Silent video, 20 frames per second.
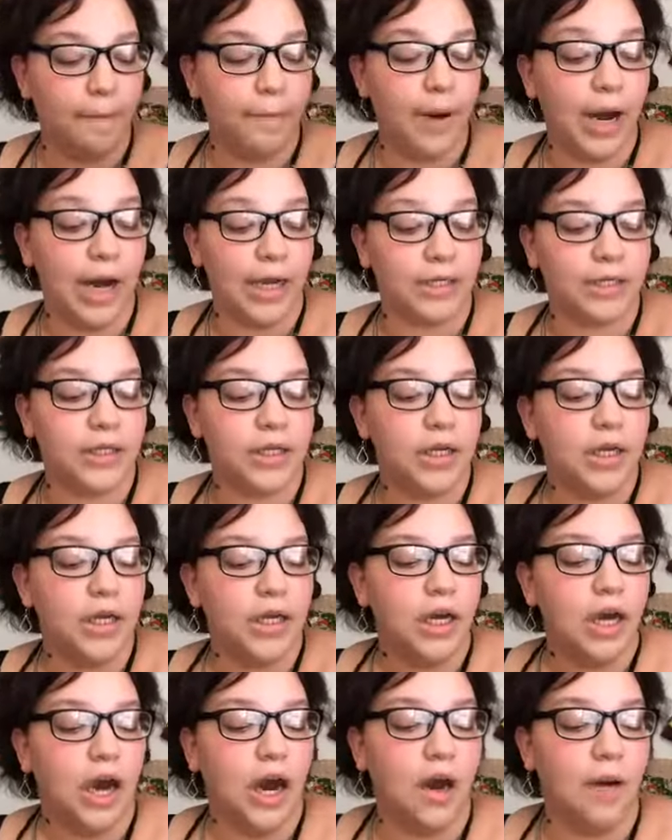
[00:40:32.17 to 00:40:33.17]
But
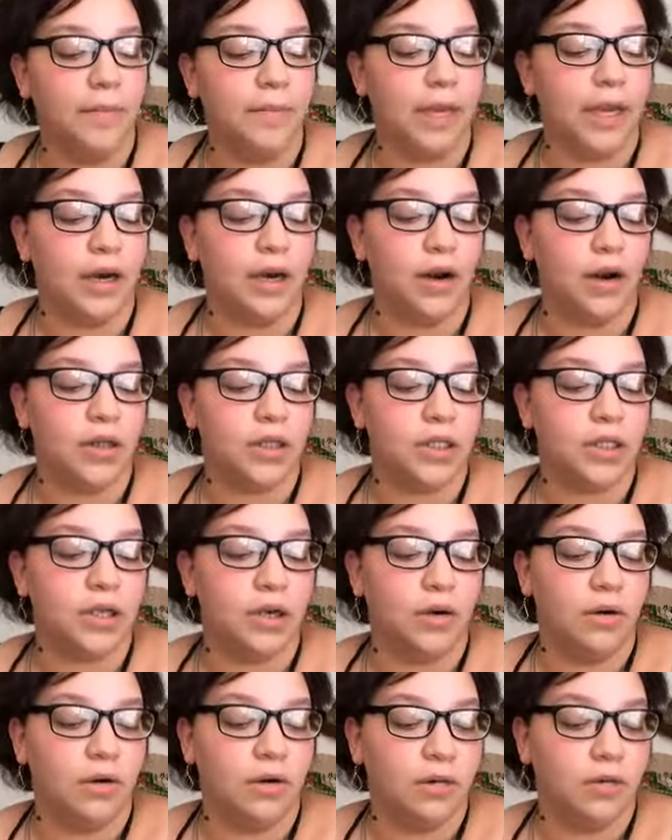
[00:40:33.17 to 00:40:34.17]
it
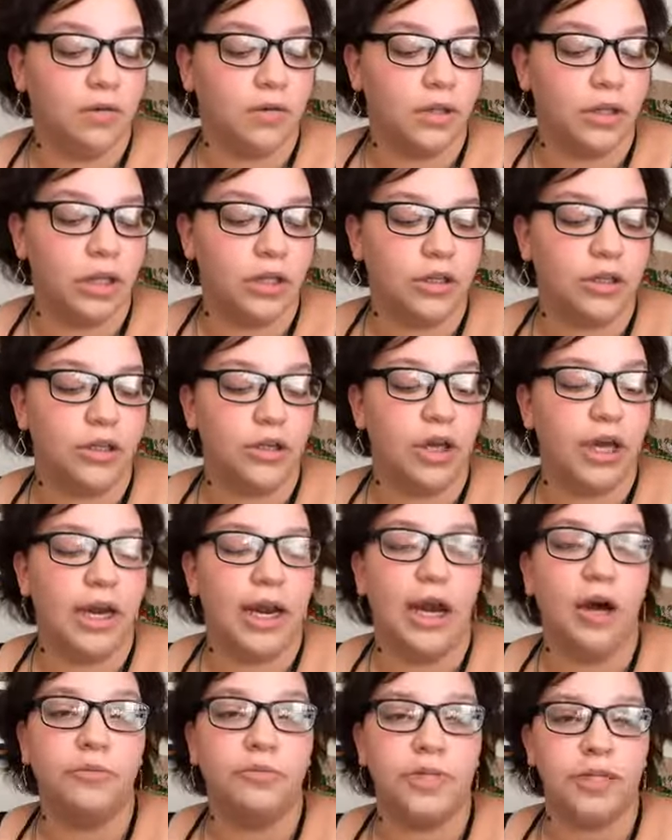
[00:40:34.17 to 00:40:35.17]
also,
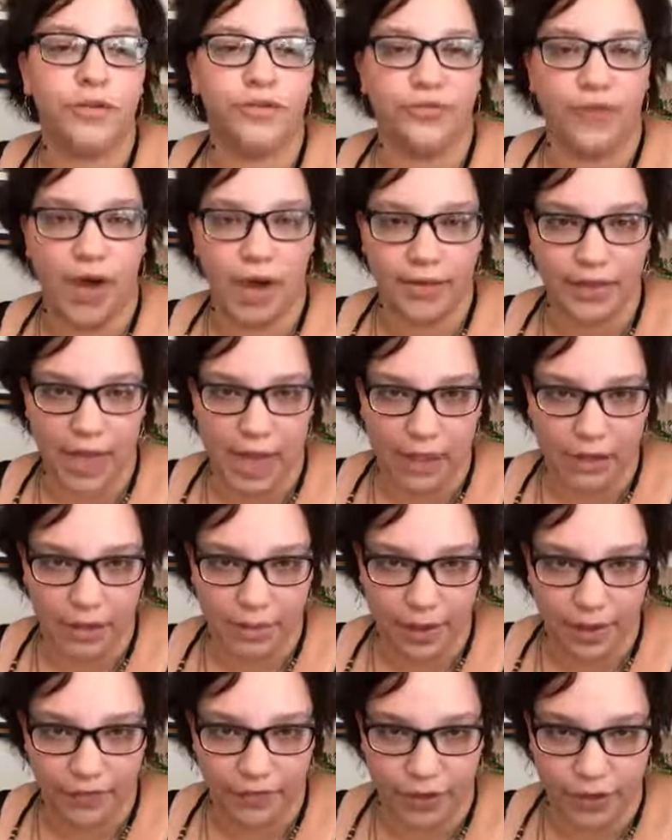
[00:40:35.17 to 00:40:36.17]
it helps to find the
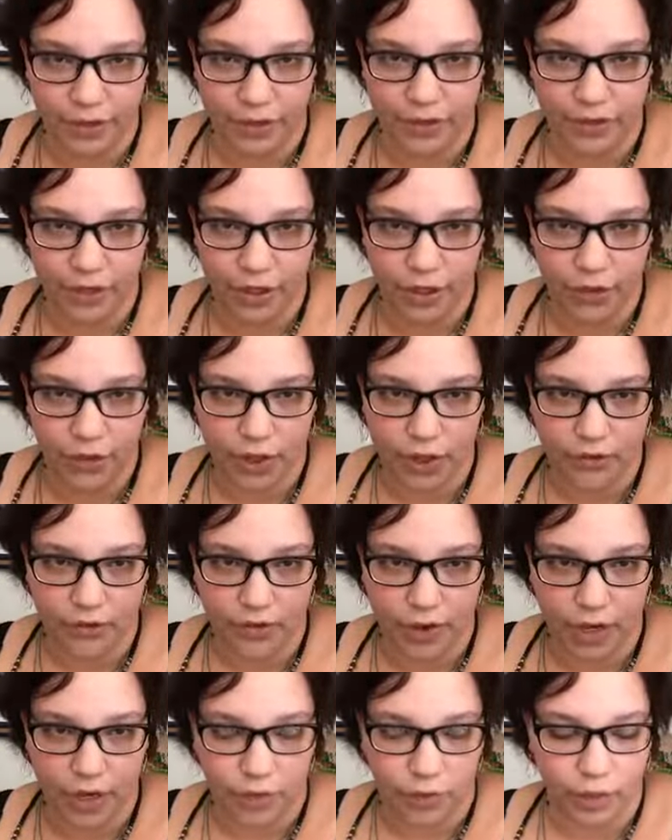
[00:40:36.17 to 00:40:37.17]
element first, so then you can
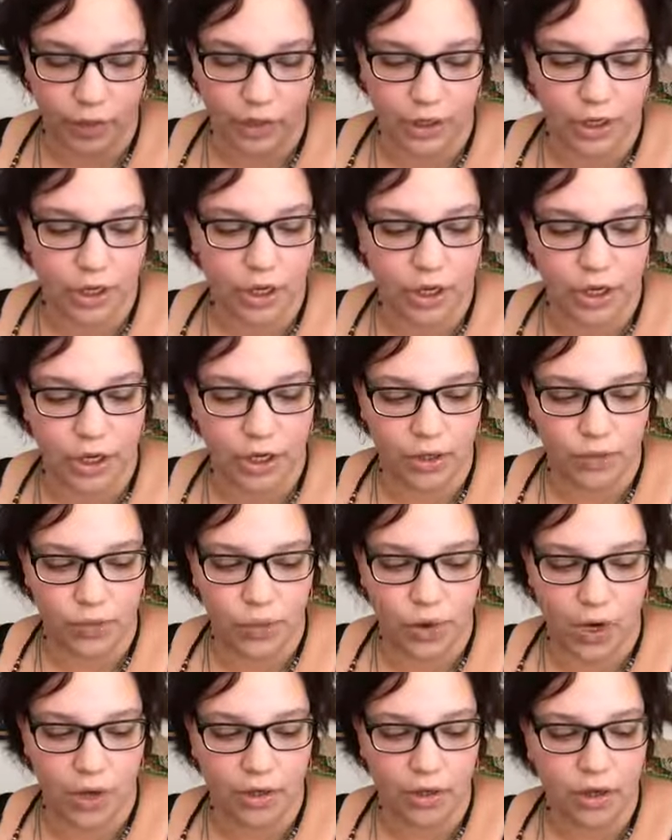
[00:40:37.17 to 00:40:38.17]
find a really good
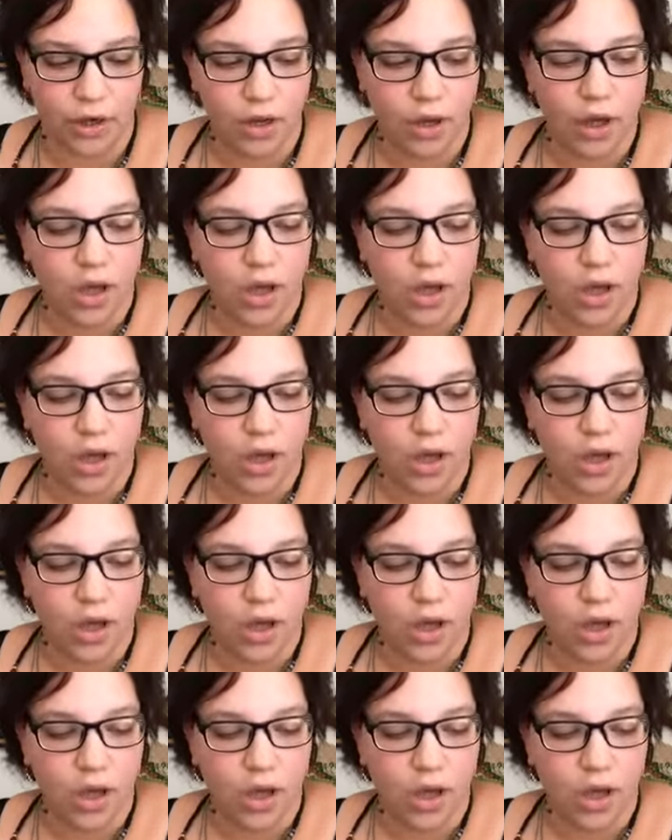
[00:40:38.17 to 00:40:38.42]
one.